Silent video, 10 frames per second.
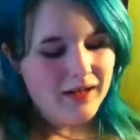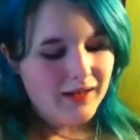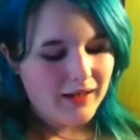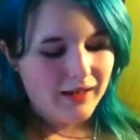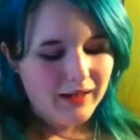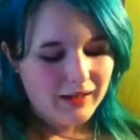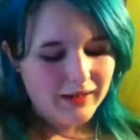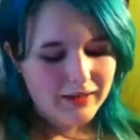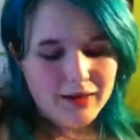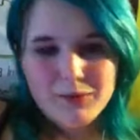
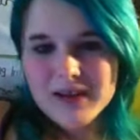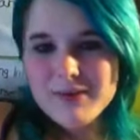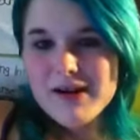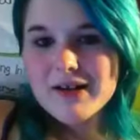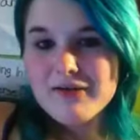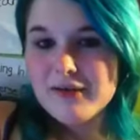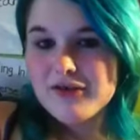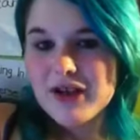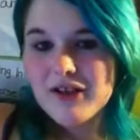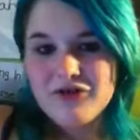And I really want to do this
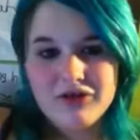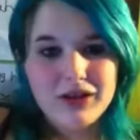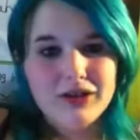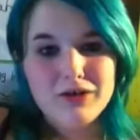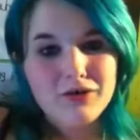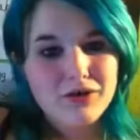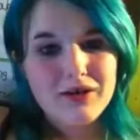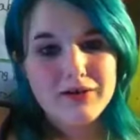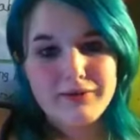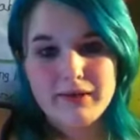challenge, and I know you
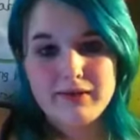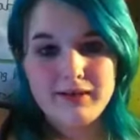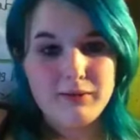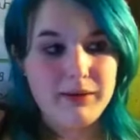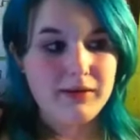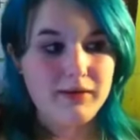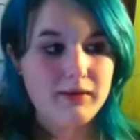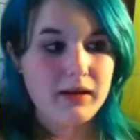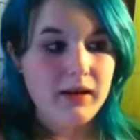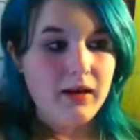guys want to see this because
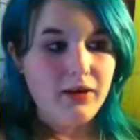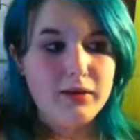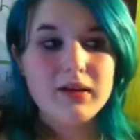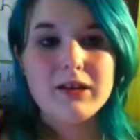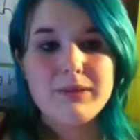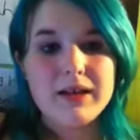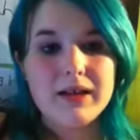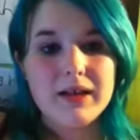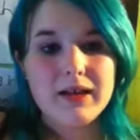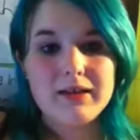this is going to be,
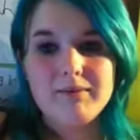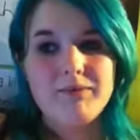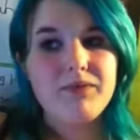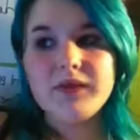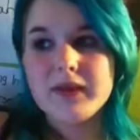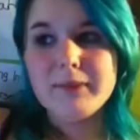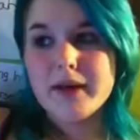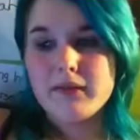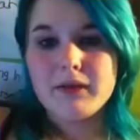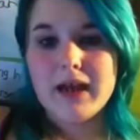like, the
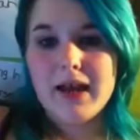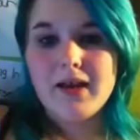best one yet.